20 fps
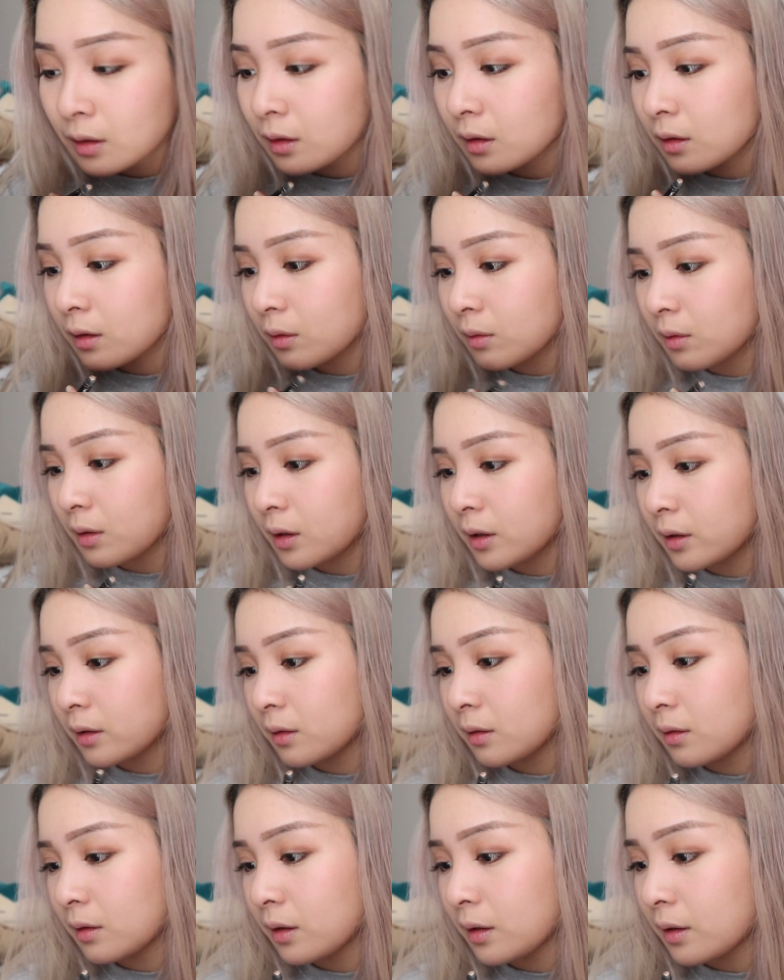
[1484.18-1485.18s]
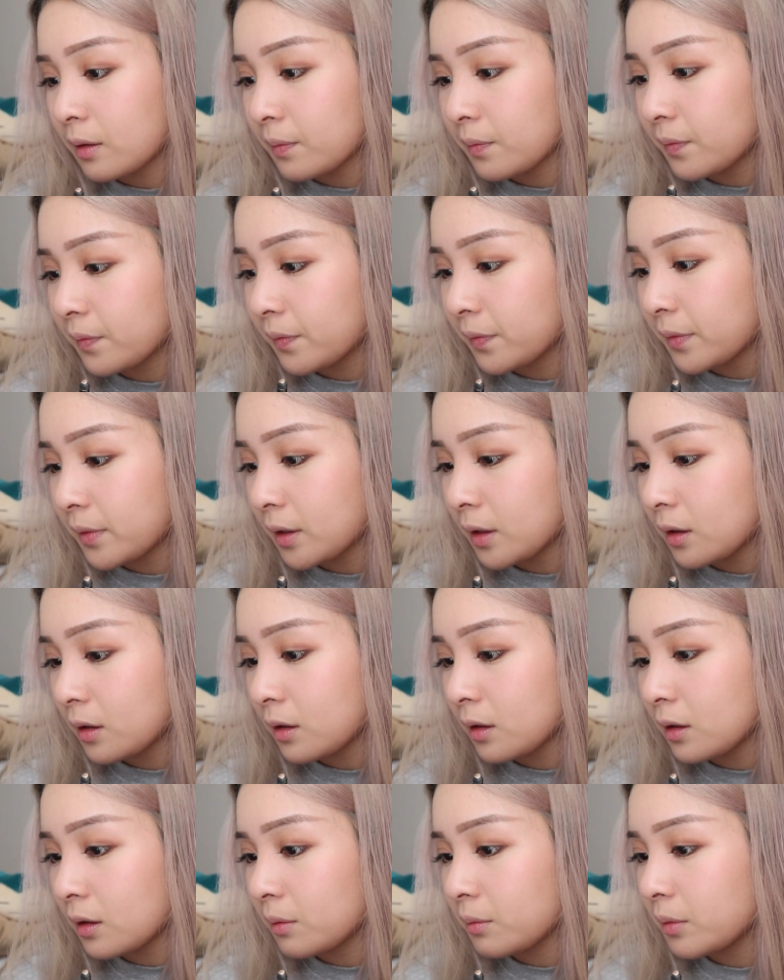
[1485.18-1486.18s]
Oh god, yeah.
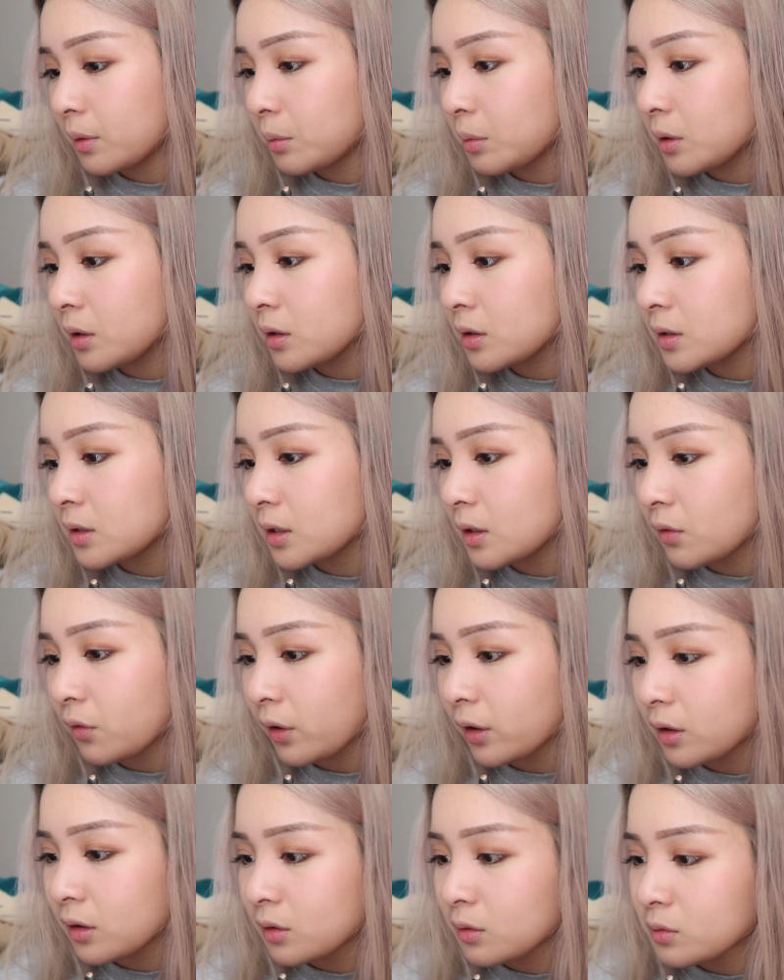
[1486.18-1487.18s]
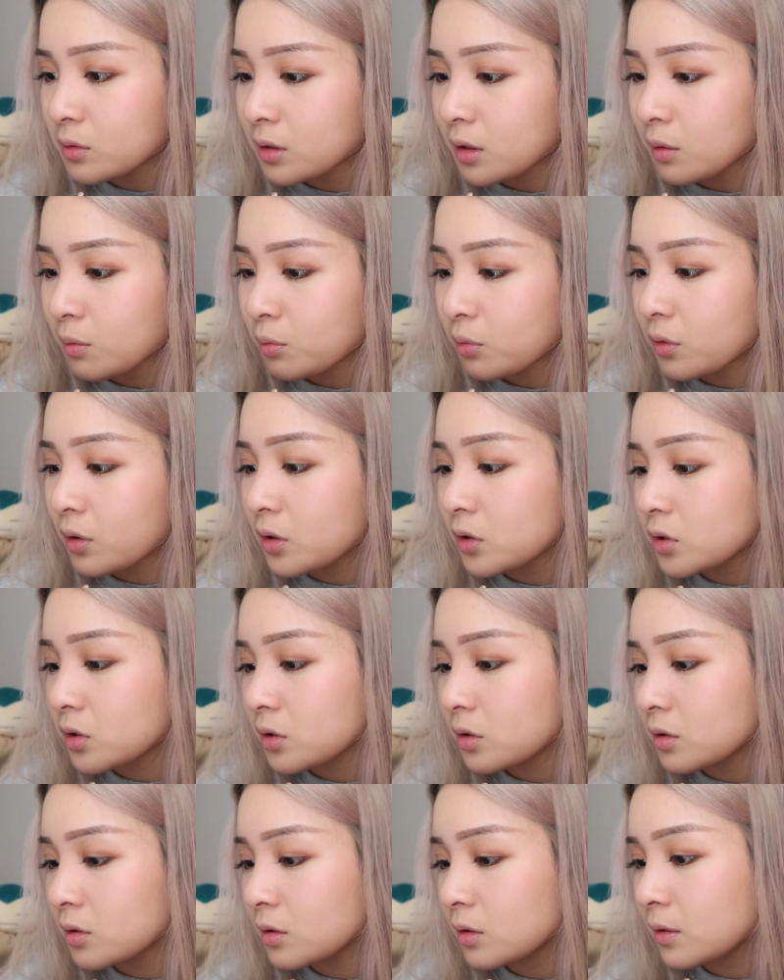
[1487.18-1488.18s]
Let me see if I can use a brush.
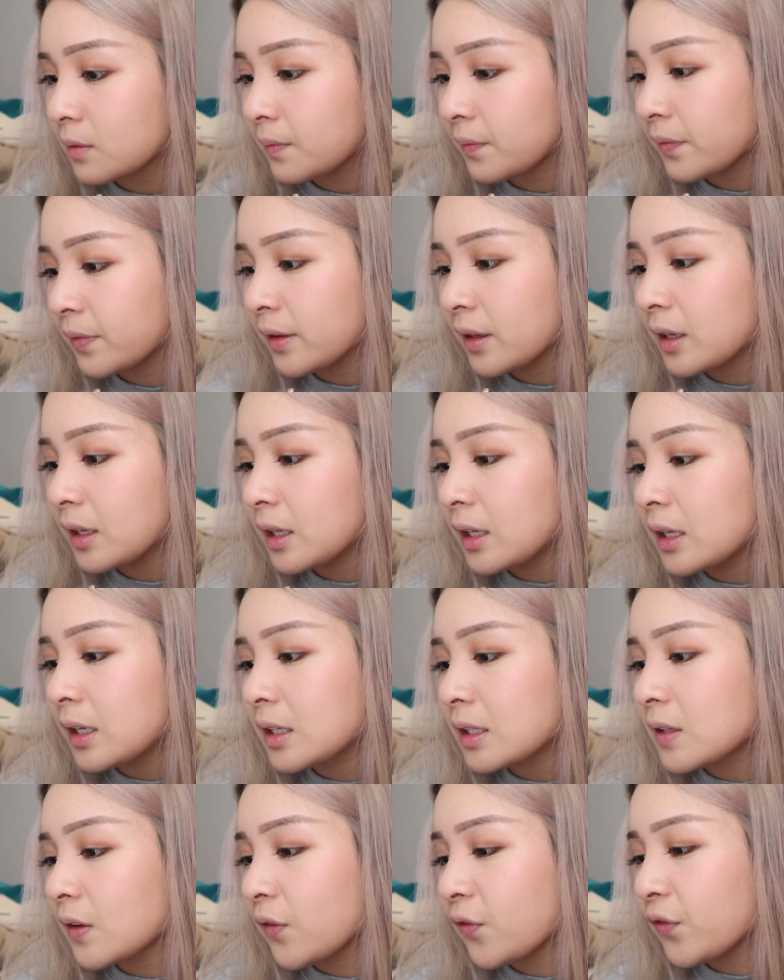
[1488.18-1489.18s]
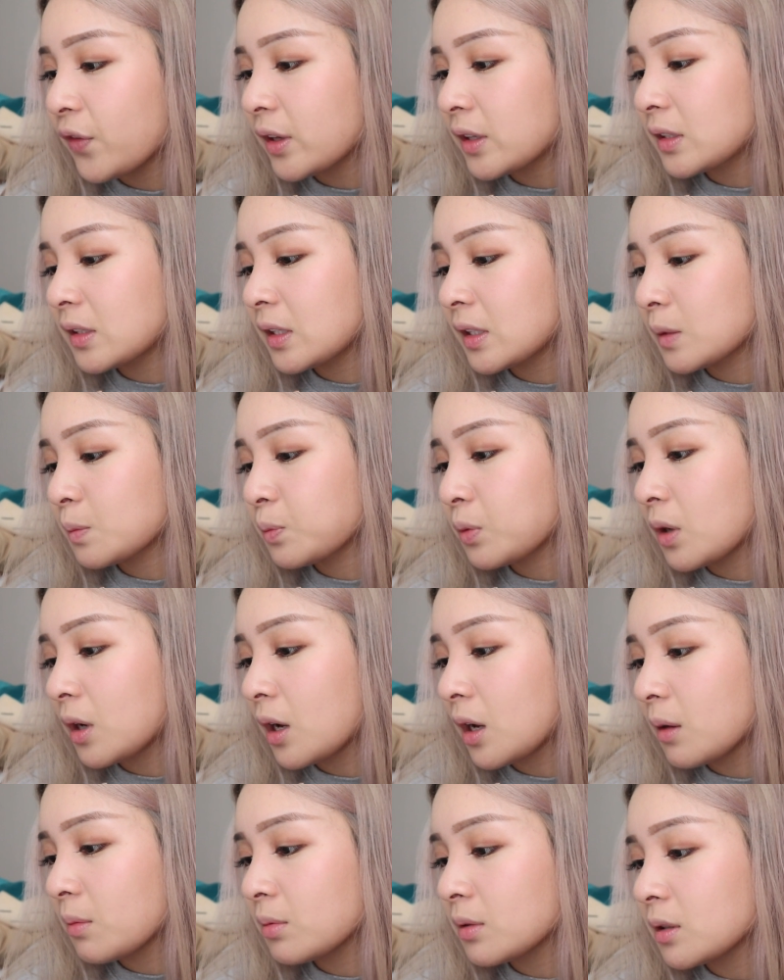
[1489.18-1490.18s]
to fix this
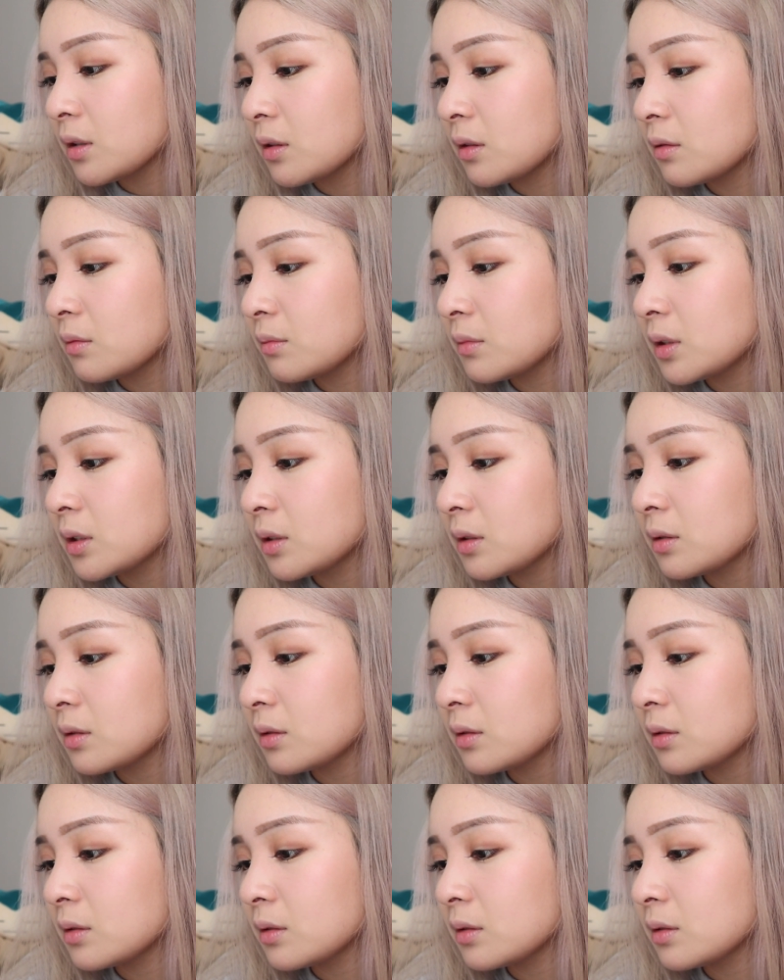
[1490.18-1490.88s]
problem.